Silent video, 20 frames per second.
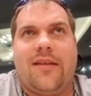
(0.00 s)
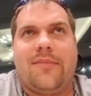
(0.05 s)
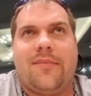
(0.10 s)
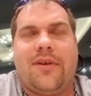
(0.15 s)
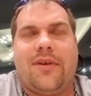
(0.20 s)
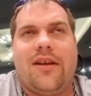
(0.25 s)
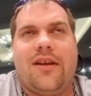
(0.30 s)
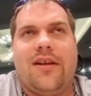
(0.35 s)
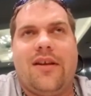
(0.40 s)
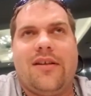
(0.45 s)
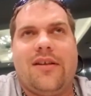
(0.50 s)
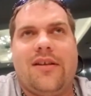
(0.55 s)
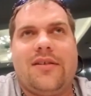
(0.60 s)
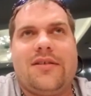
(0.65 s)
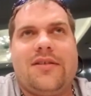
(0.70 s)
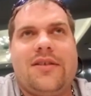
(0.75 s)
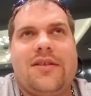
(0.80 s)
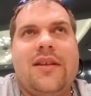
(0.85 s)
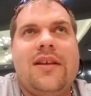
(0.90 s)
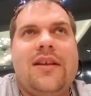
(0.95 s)

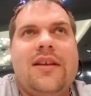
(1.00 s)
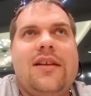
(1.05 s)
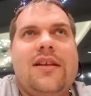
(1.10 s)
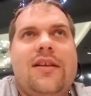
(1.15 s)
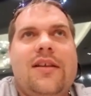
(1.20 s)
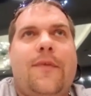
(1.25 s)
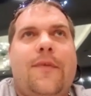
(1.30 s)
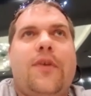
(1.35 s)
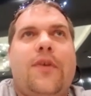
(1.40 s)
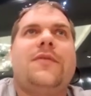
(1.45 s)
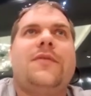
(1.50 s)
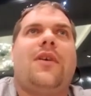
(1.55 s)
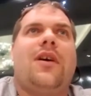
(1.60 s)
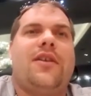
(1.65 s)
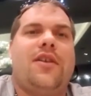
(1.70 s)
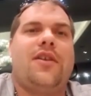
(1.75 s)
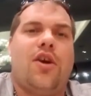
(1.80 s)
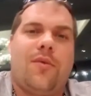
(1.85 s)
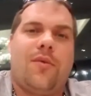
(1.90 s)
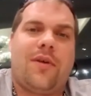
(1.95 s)
because, first of all, I
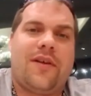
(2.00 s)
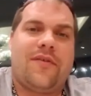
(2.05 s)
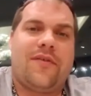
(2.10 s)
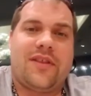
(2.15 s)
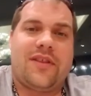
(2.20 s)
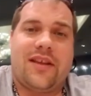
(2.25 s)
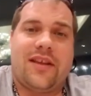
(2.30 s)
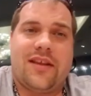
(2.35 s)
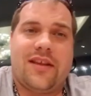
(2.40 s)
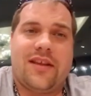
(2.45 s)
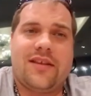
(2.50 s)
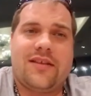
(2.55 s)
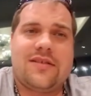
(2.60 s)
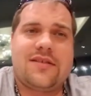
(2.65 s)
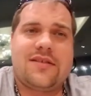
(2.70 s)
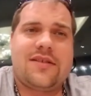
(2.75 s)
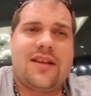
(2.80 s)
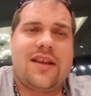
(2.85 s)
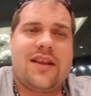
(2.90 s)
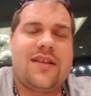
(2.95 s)
know where everything
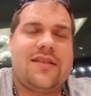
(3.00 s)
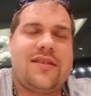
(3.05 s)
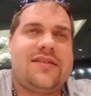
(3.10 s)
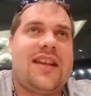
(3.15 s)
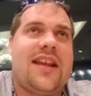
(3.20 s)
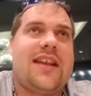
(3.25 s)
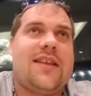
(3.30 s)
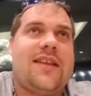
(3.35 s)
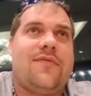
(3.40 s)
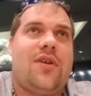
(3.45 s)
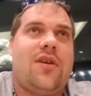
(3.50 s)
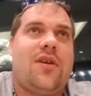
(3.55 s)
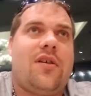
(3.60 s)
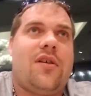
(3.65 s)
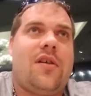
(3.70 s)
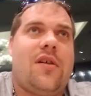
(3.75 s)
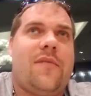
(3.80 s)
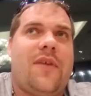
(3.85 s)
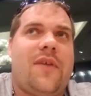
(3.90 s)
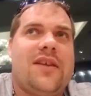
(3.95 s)
is, and second of all,
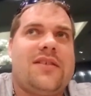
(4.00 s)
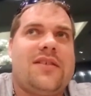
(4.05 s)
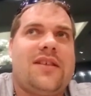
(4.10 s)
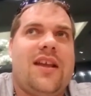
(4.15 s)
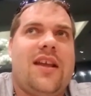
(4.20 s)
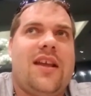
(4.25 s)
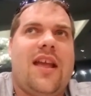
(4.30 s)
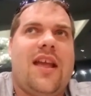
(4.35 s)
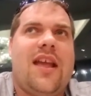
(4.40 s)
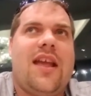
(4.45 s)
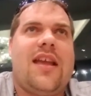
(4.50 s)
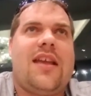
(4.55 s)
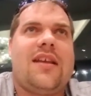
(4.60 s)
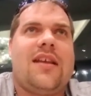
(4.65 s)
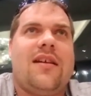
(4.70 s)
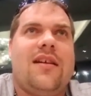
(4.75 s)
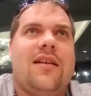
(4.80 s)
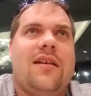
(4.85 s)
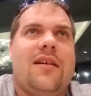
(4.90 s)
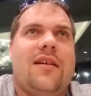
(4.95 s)
if I say, hey,
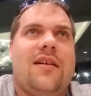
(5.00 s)
uh,